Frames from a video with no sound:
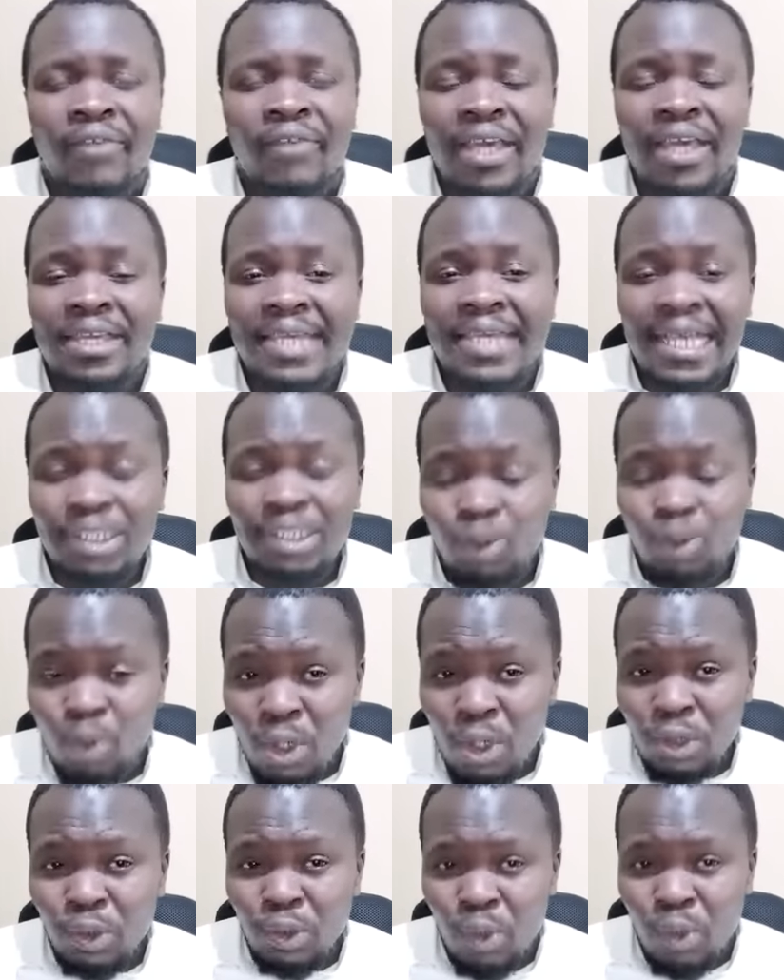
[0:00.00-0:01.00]
They just
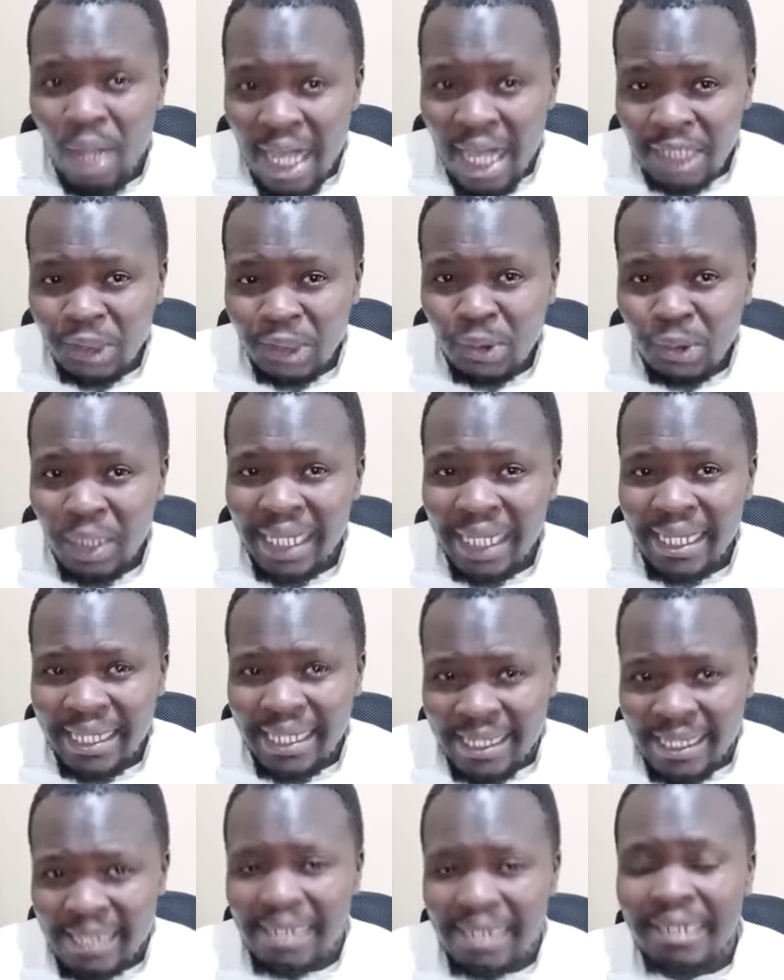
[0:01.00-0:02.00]
want to actually
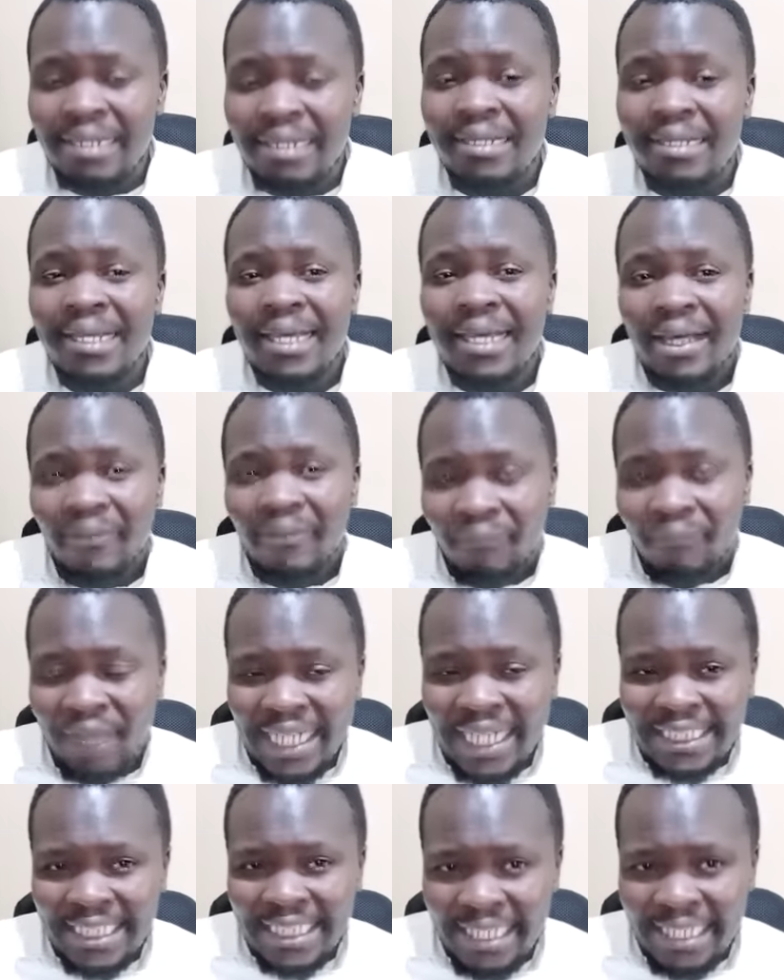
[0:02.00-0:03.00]
kill
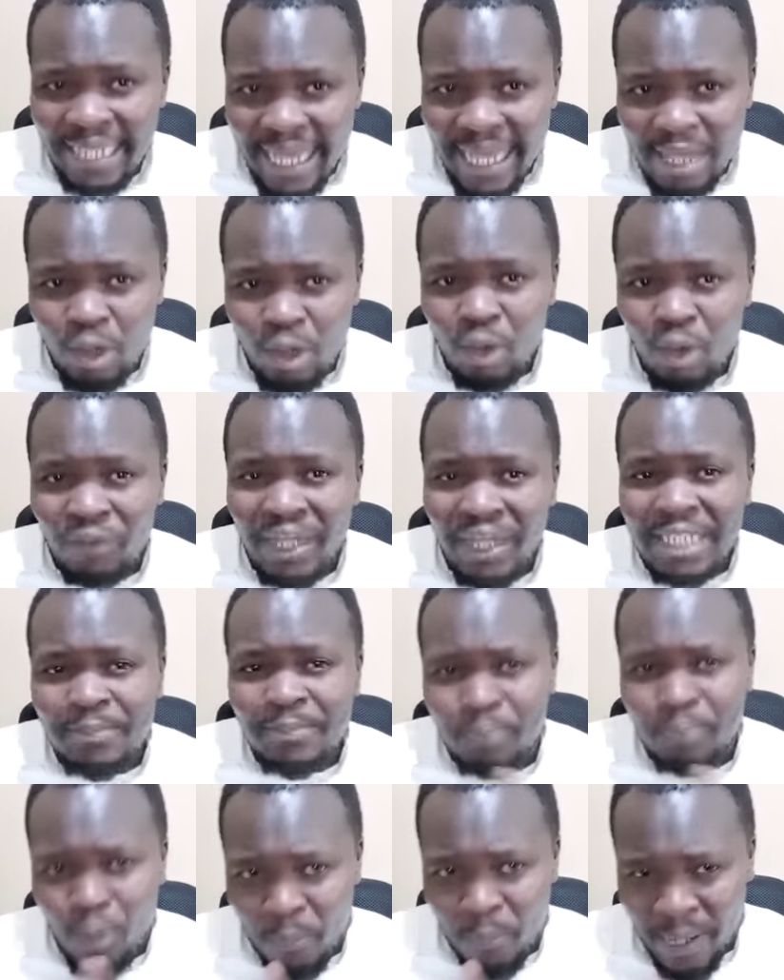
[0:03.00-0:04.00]
that lie or
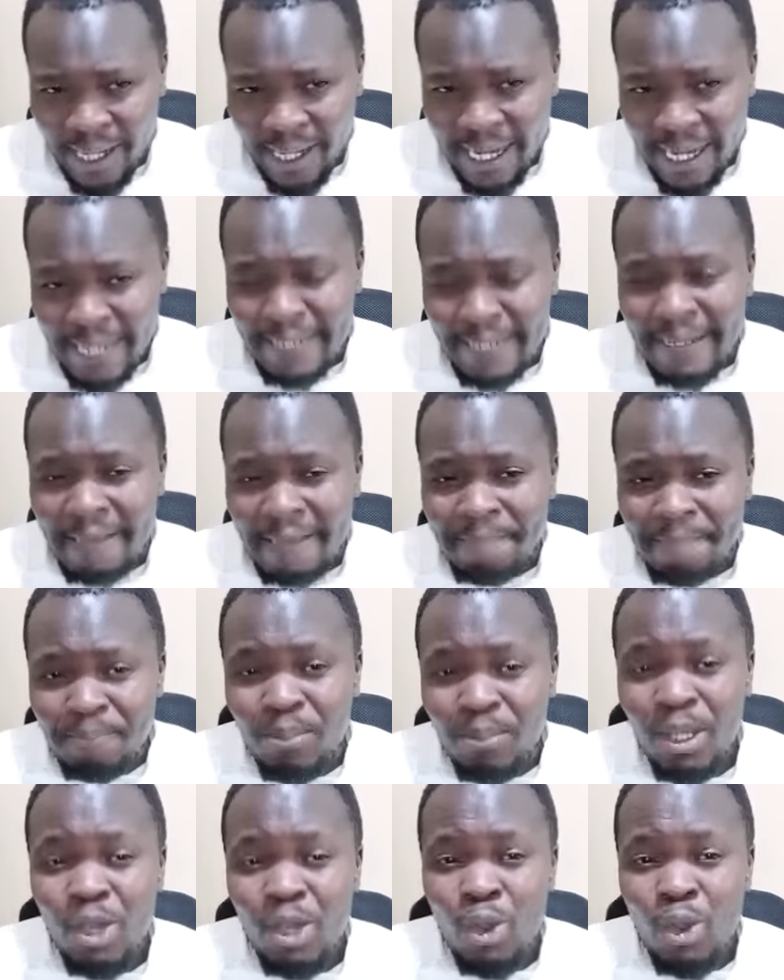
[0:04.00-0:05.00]
that propaganda
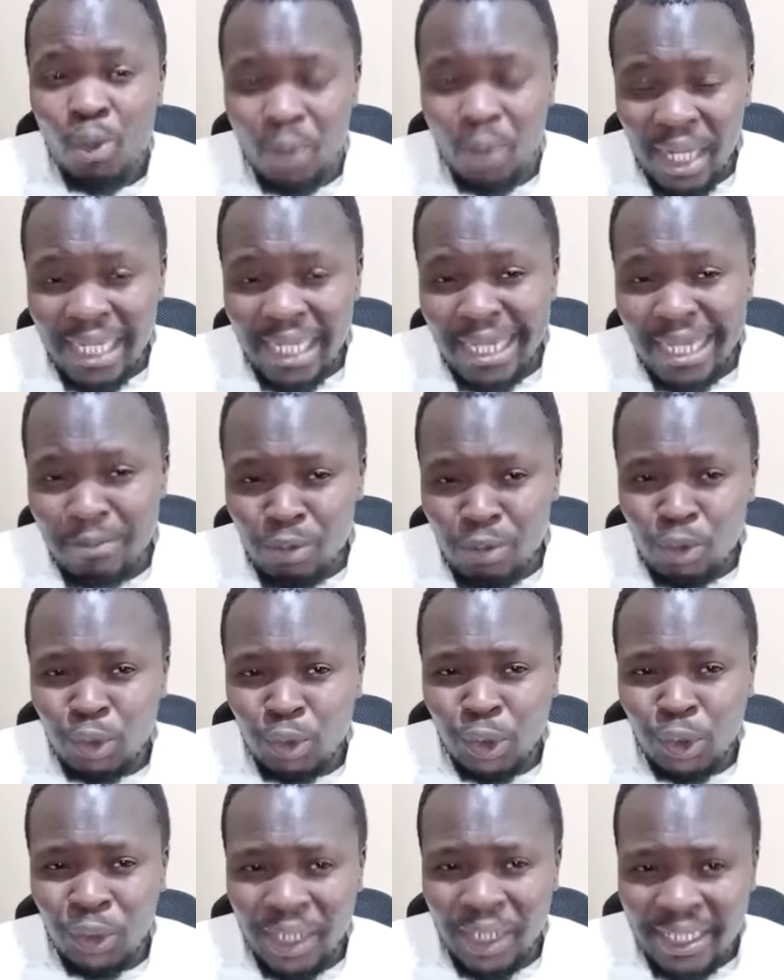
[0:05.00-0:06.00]
William
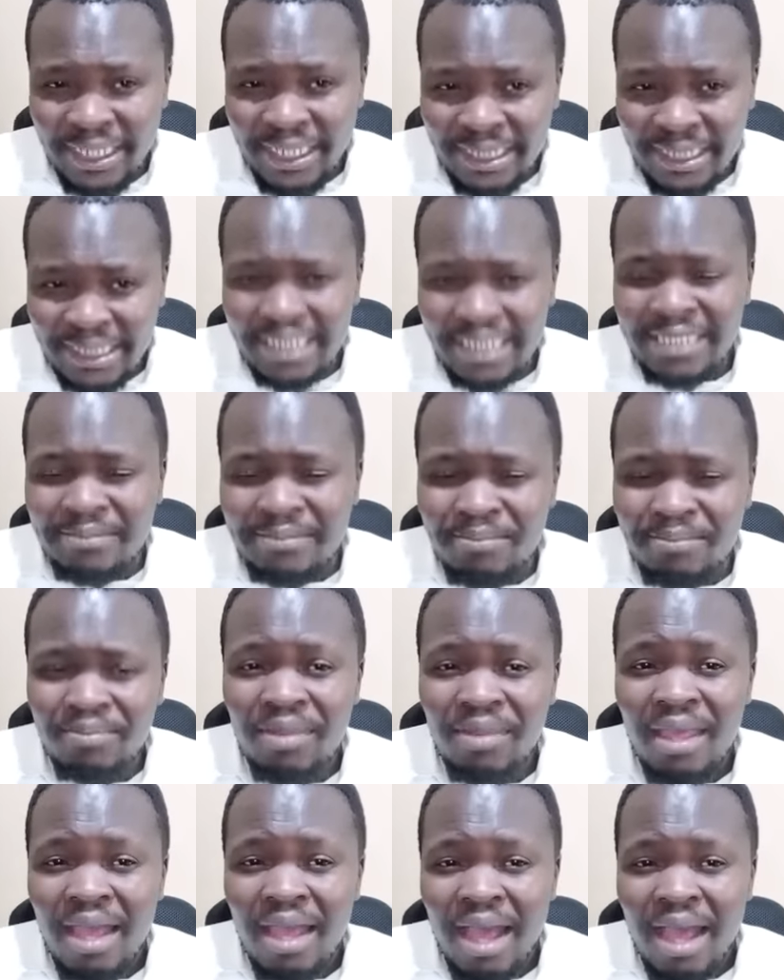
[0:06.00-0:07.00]
Ruto and his team
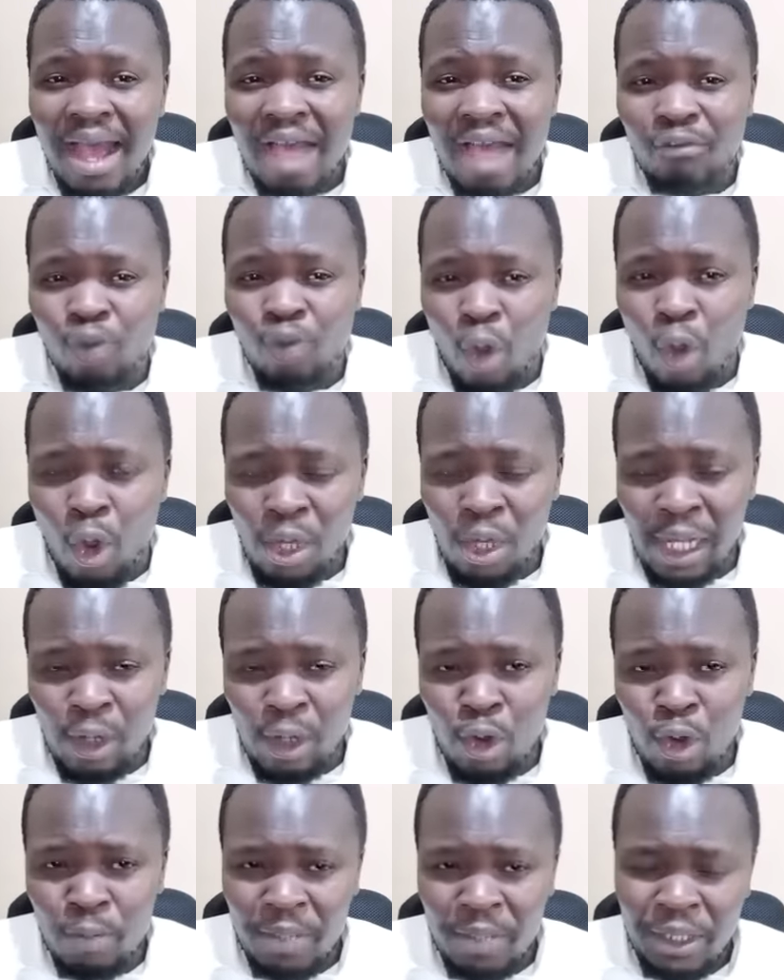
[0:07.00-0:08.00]
have all
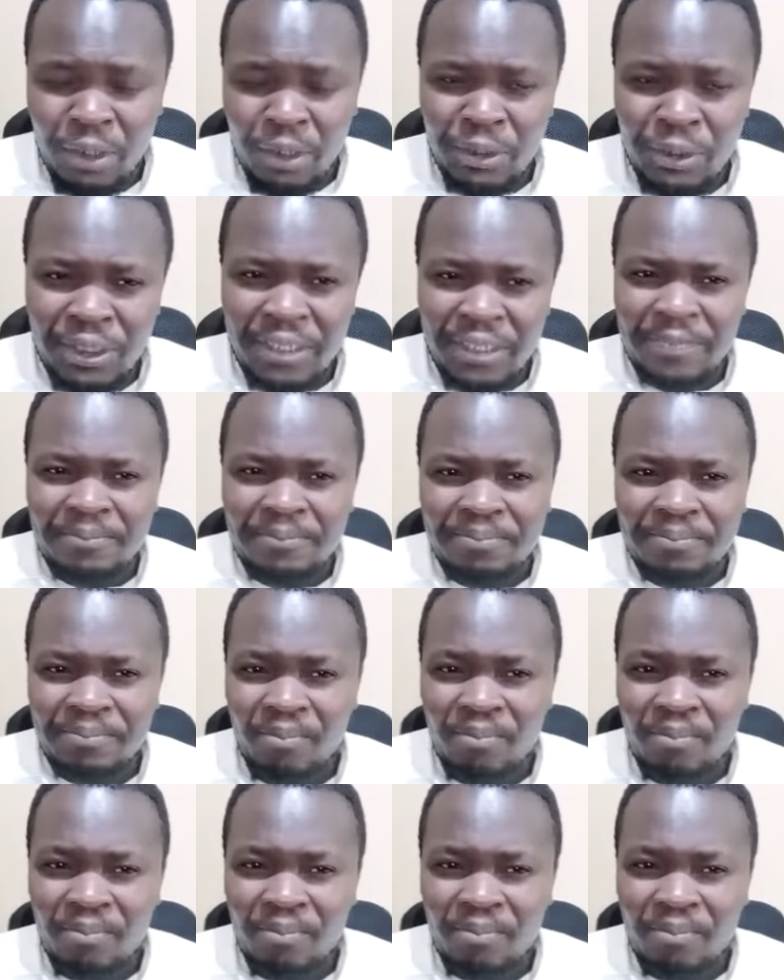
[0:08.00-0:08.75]
along been using.